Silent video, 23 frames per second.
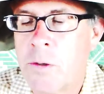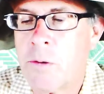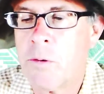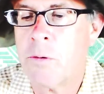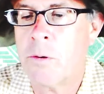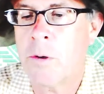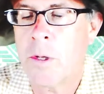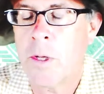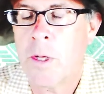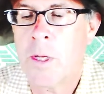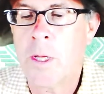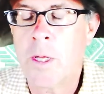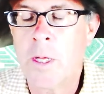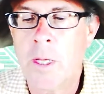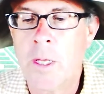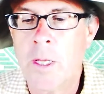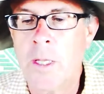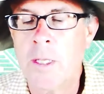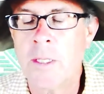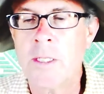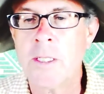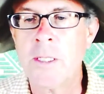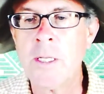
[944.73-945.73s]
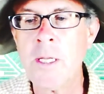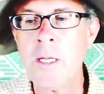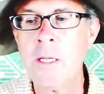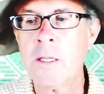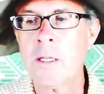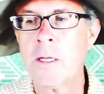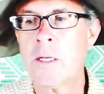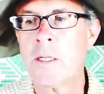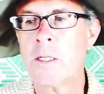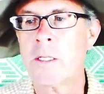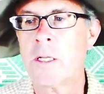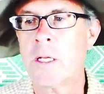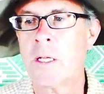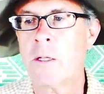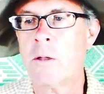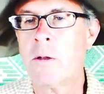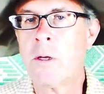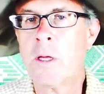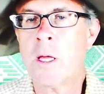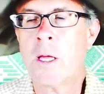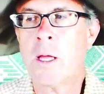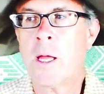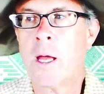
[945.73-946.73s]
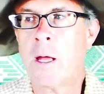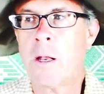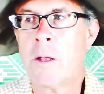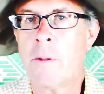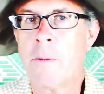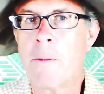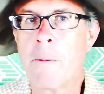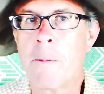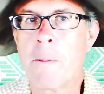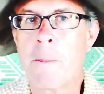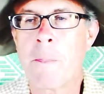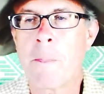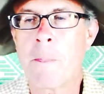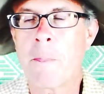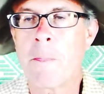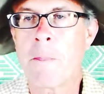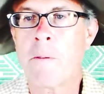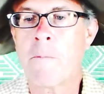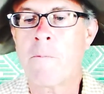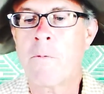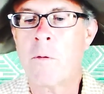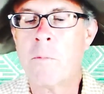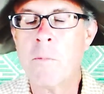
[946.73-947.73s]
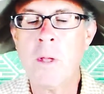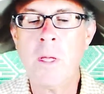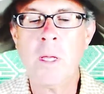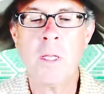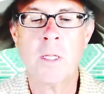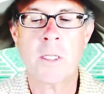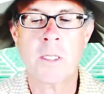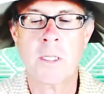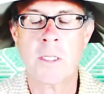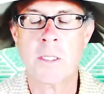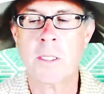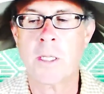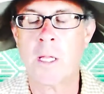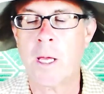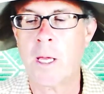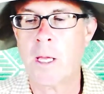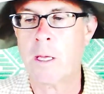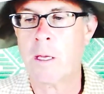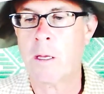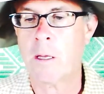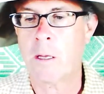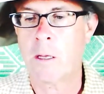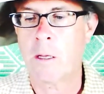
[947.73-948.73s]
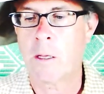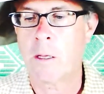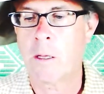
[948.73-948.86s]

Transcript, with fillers: So and seeing this and looking at it, for me, it's just like,